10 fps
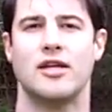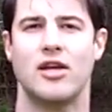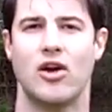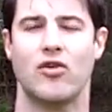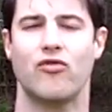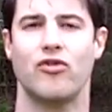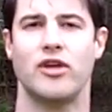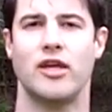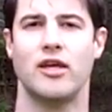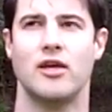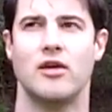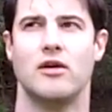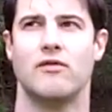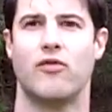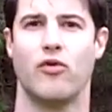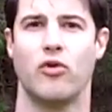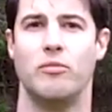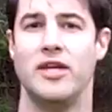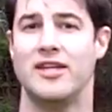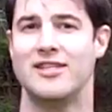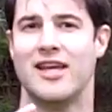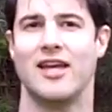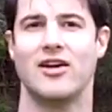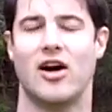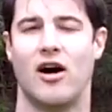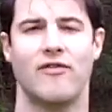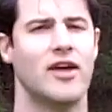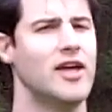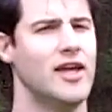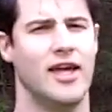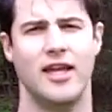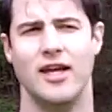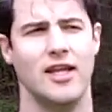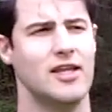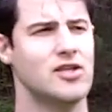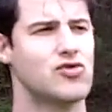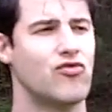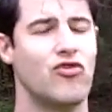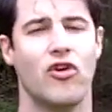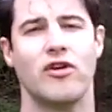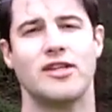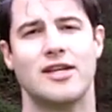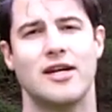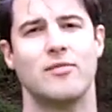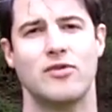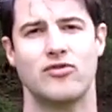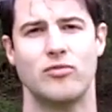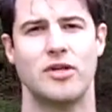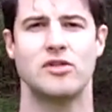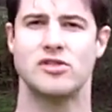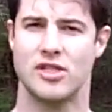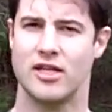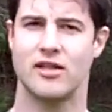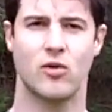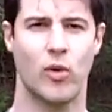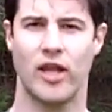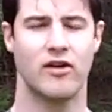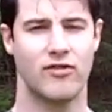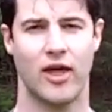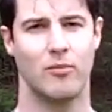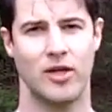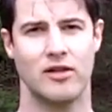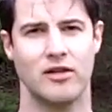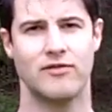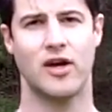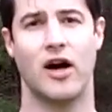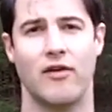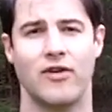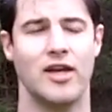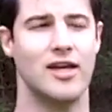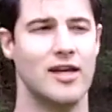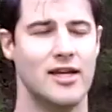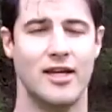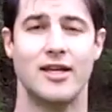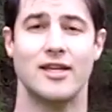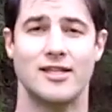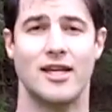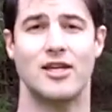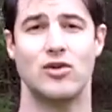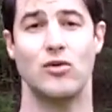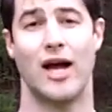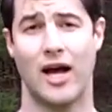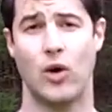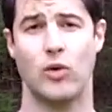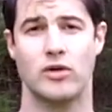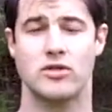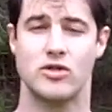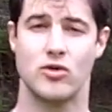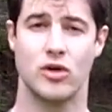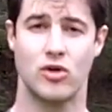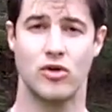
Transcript: carefully for the bee to take off. And it is very time consuming sitting there waiting for that bee to lift off. It can take you hours to do